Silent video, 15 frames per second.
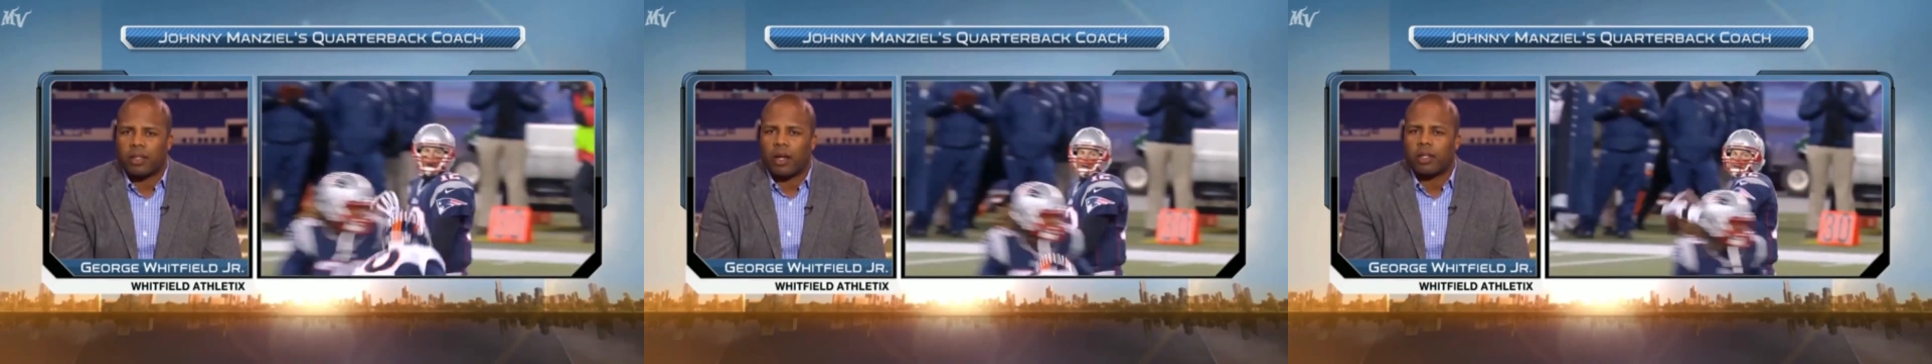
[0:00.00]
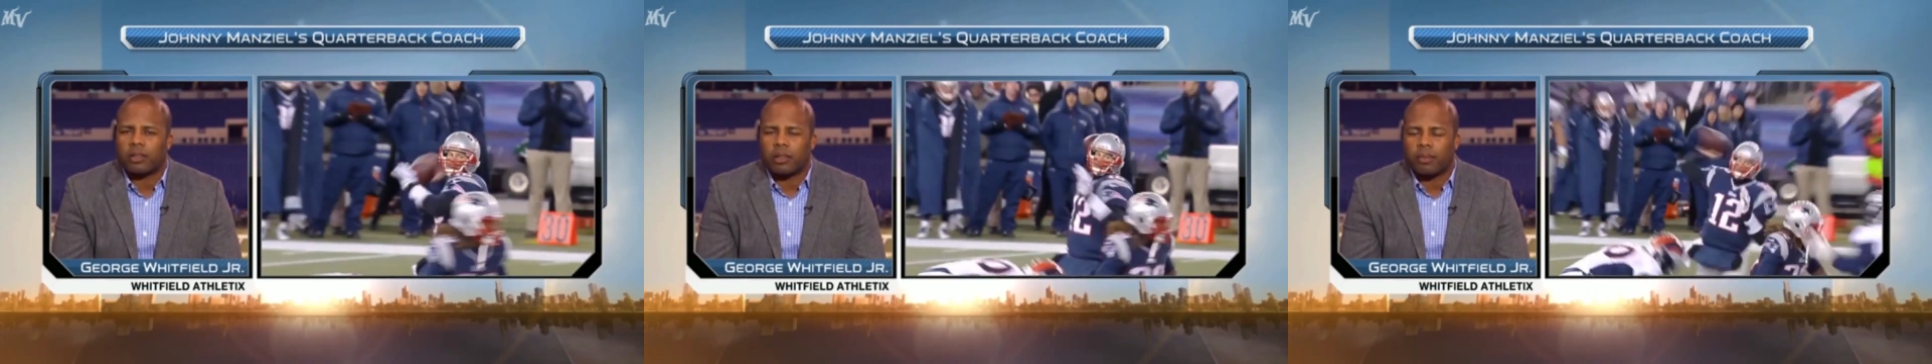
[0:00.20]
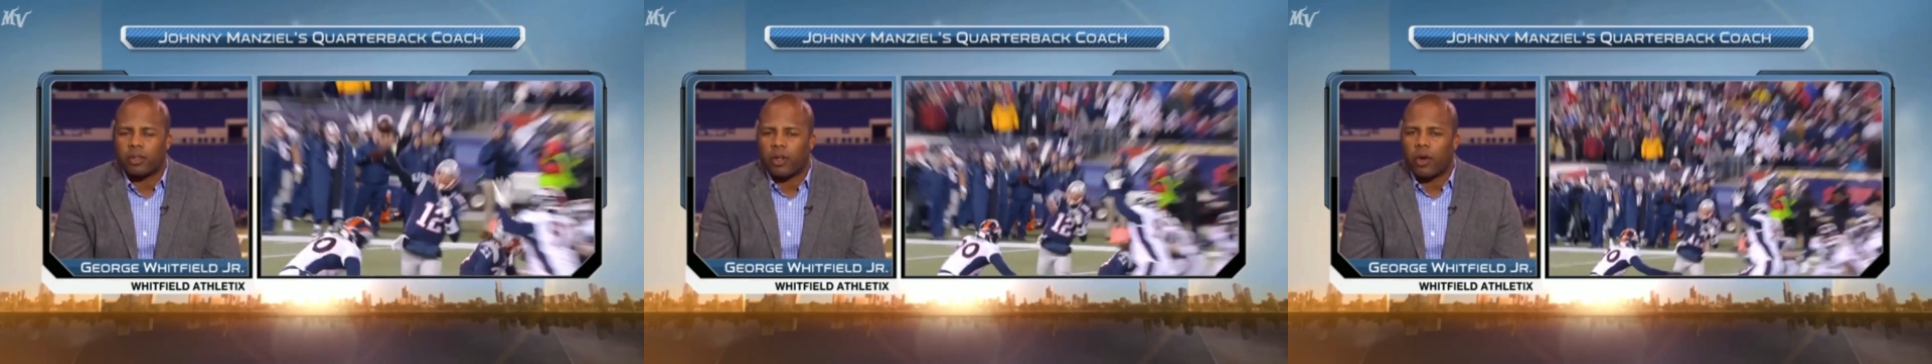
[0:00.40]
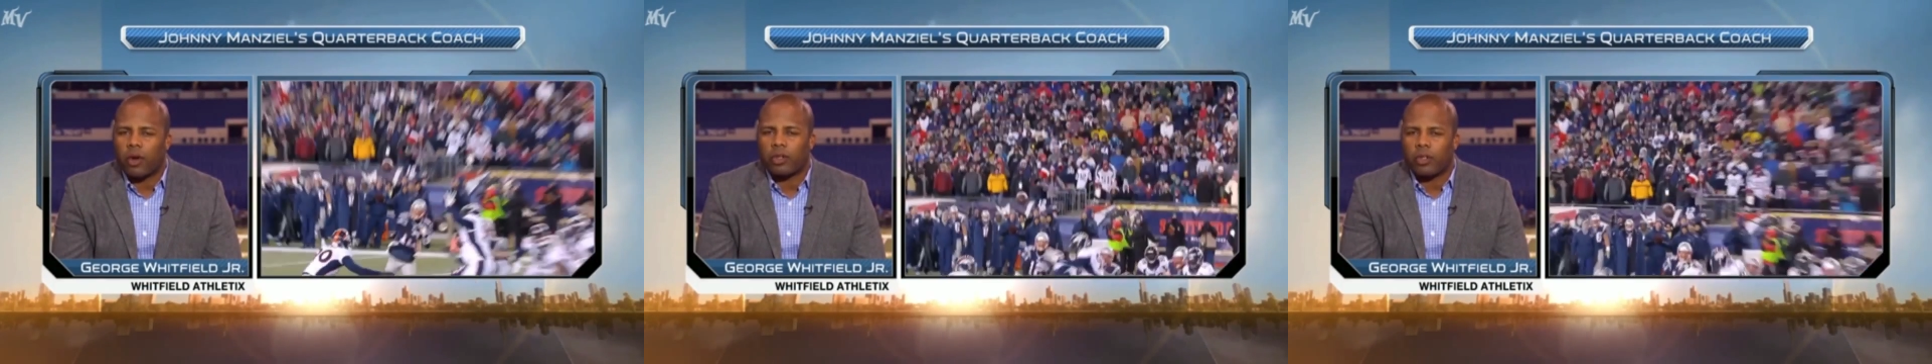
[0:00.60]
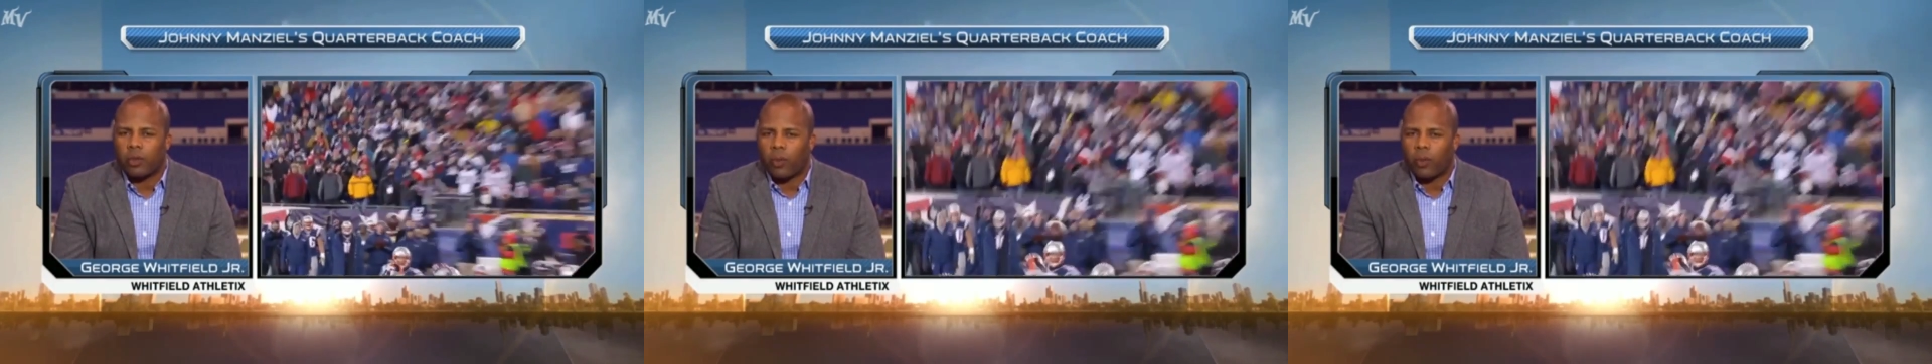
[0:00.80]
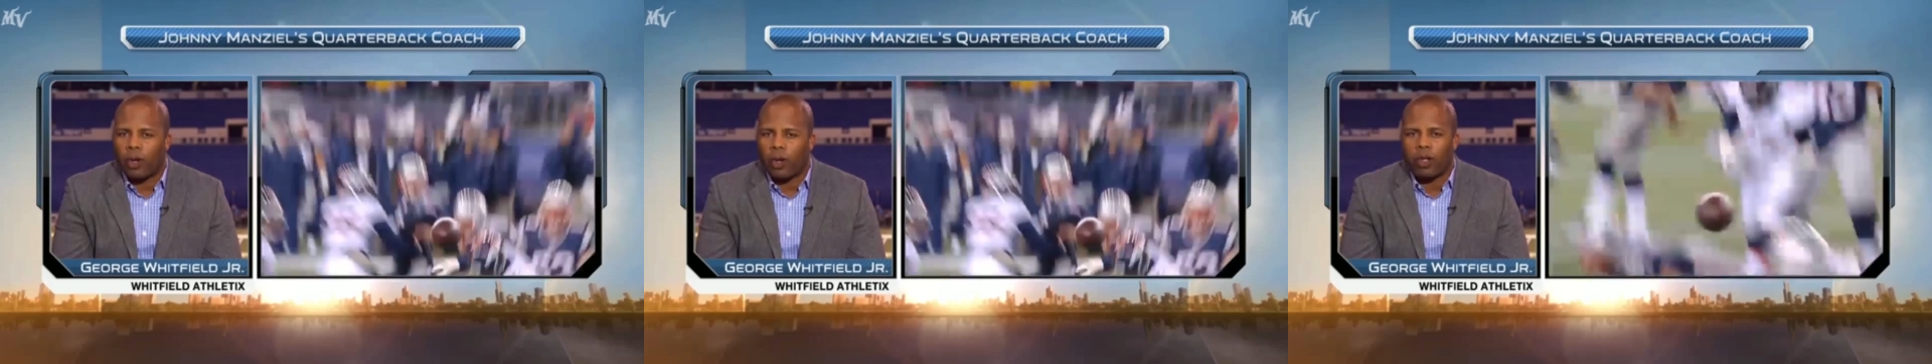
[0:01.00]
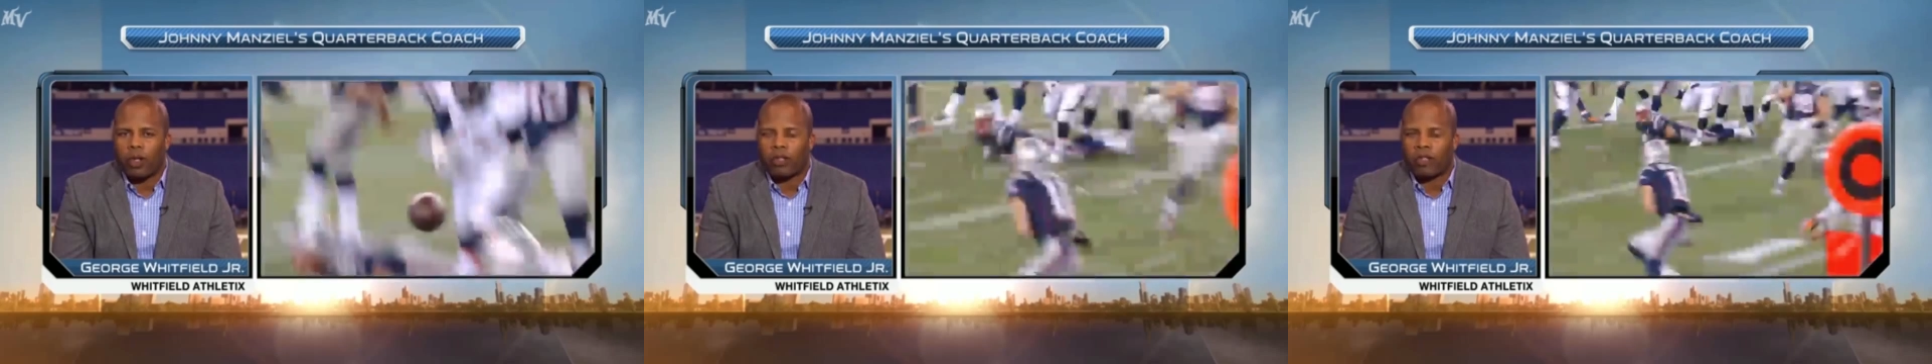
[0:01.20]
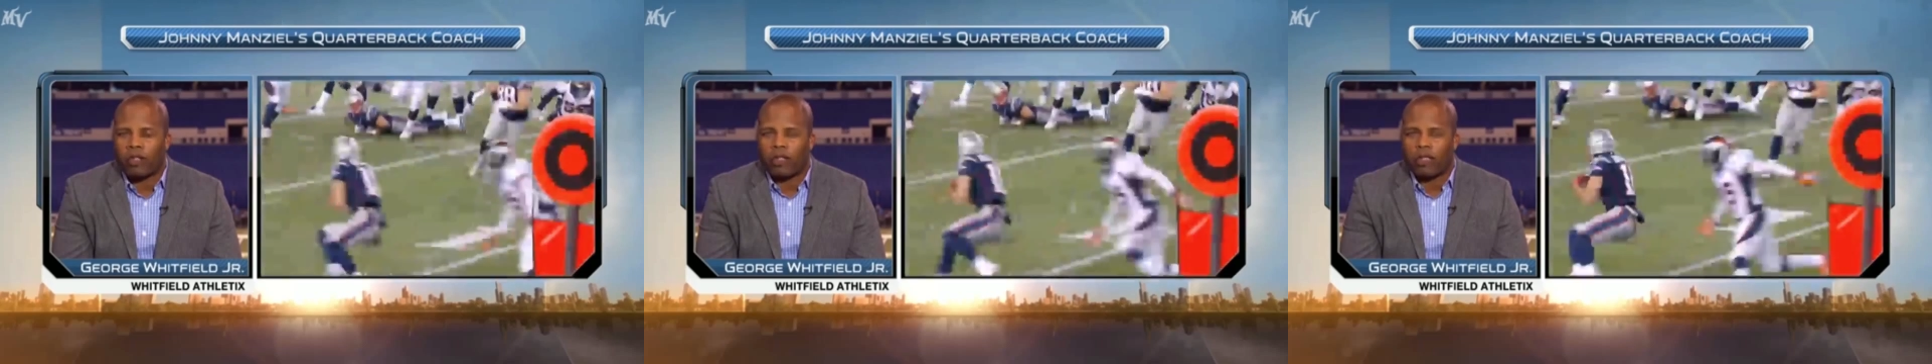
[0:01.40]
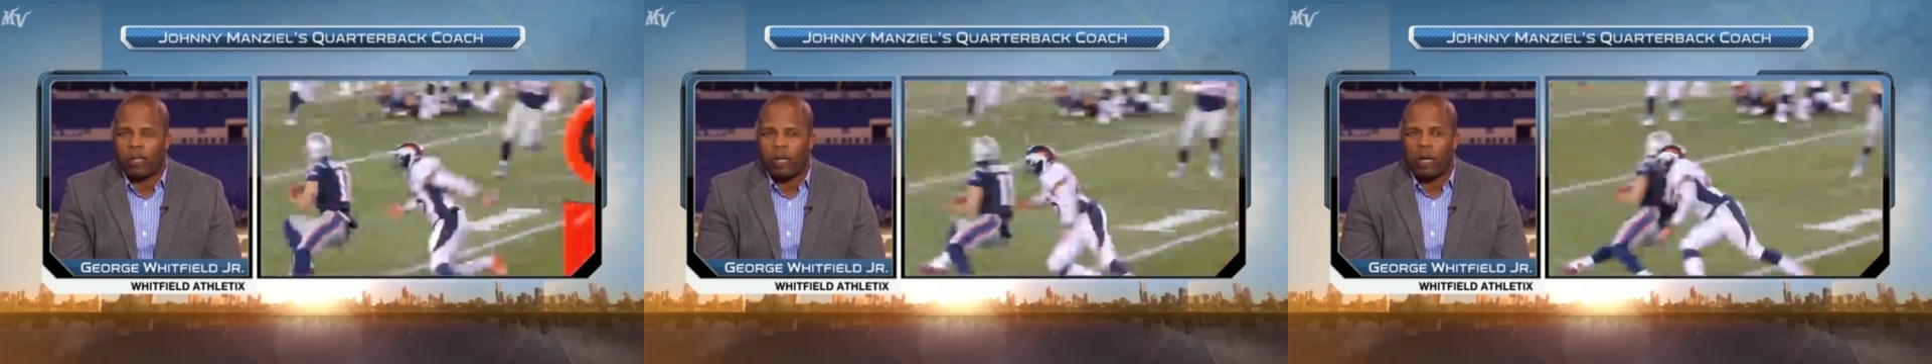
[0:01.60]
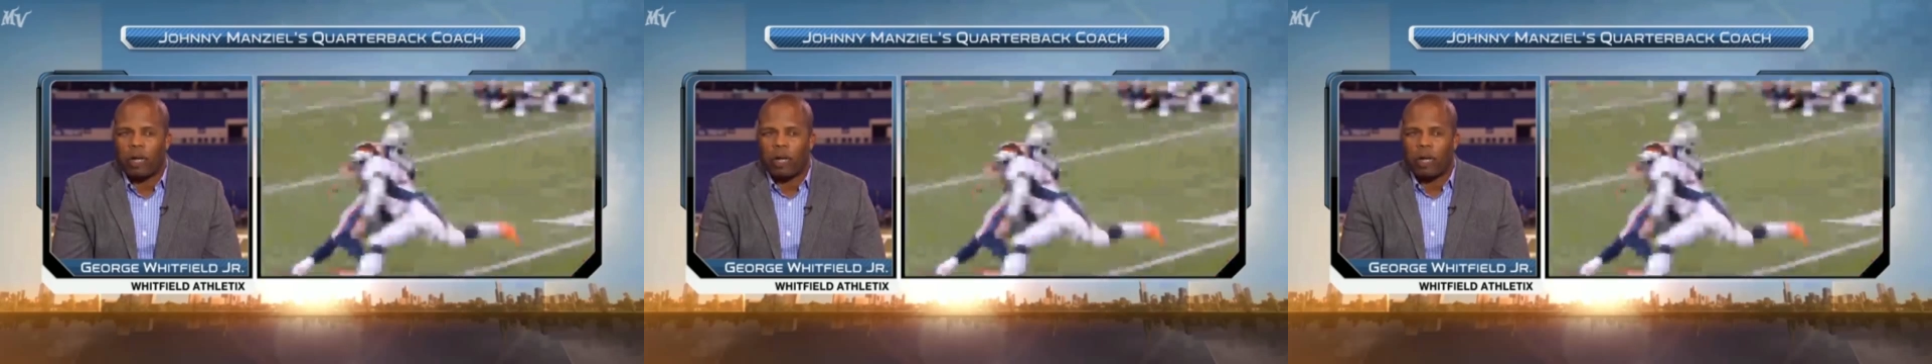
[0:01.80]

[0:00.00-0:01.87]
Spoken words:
on some encouraging words, and,